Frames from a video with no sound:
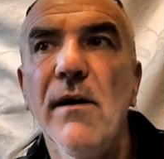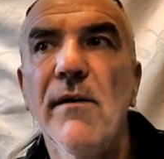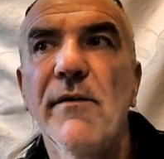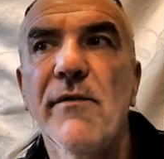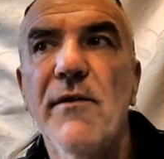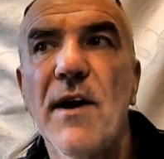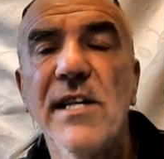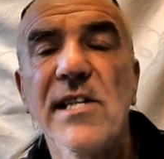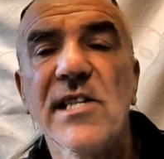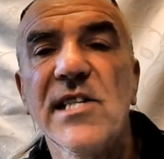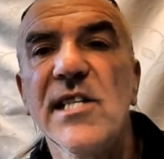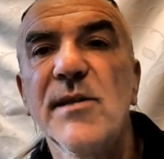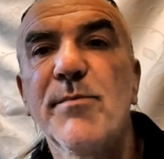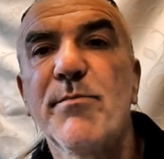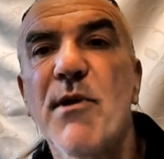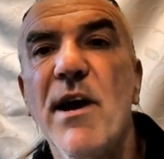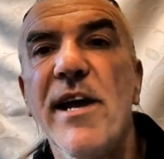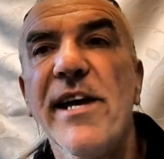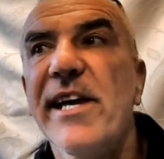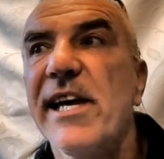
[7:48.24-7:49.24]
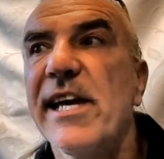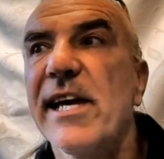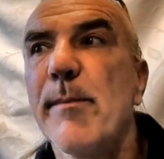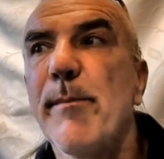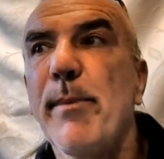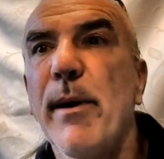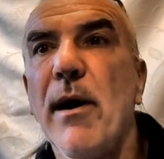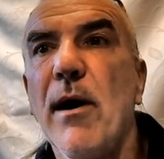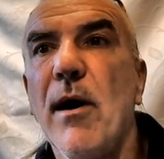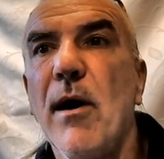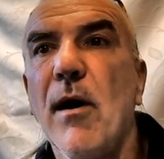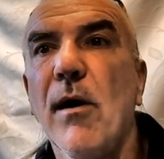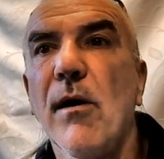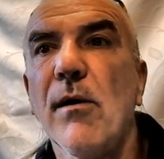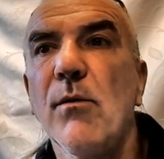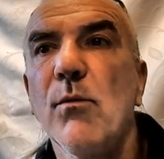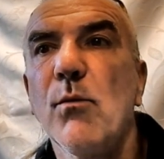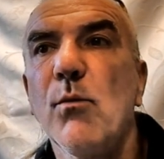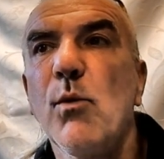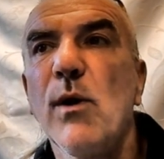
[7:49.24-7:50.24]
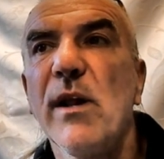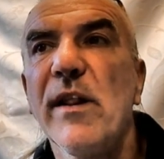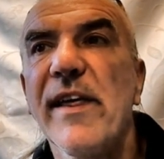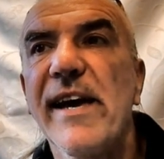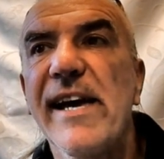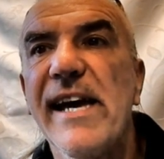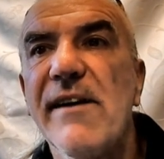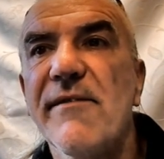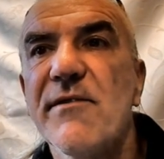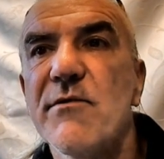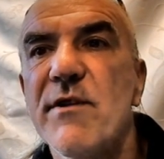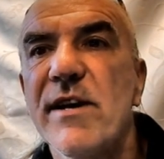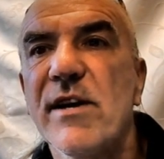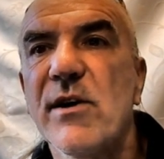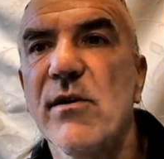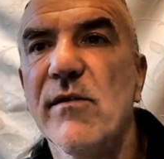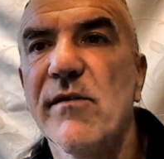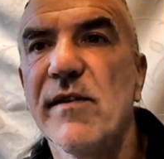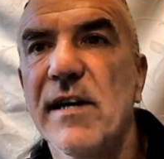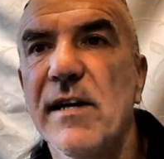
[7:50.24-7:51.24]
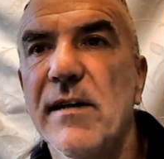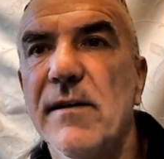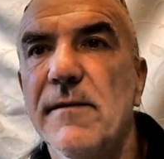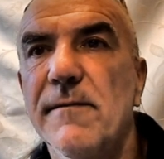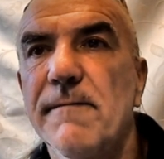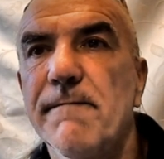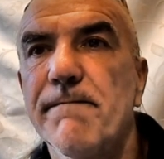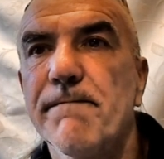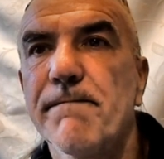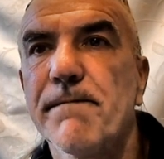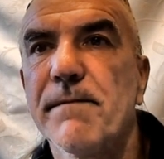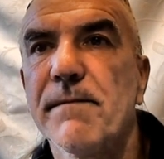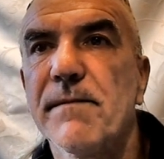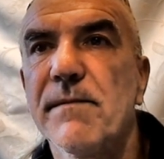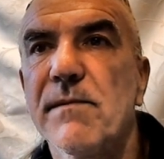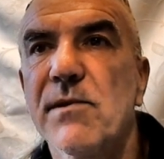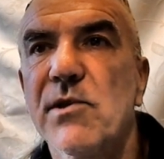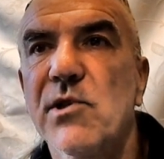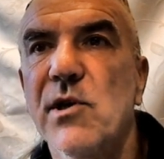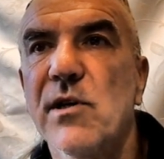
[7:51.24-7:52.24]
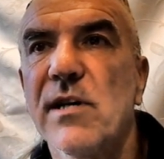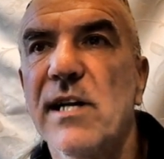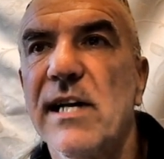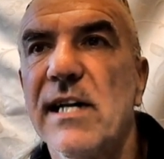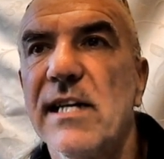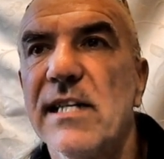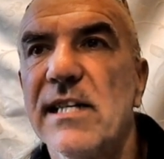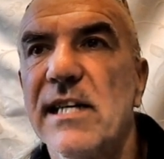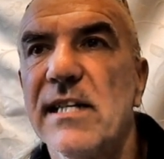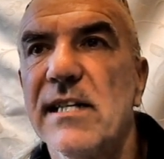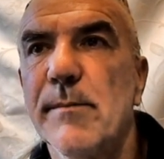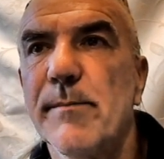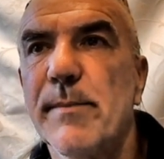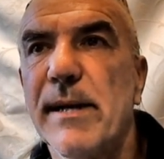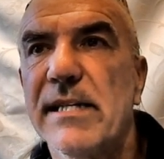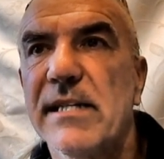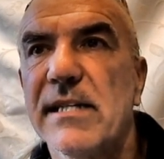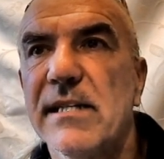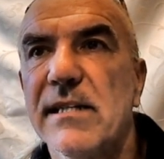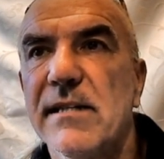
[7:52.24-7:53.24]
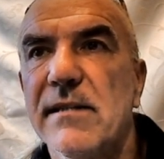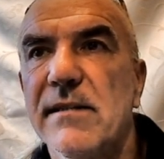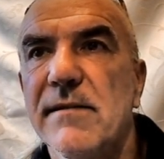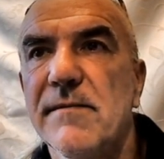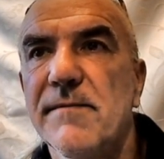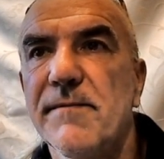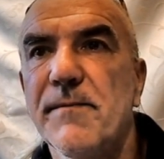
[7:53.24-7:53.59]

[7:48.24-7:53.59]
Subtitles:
France is breaking apart. Will they ever recover? John Alexander Patterson.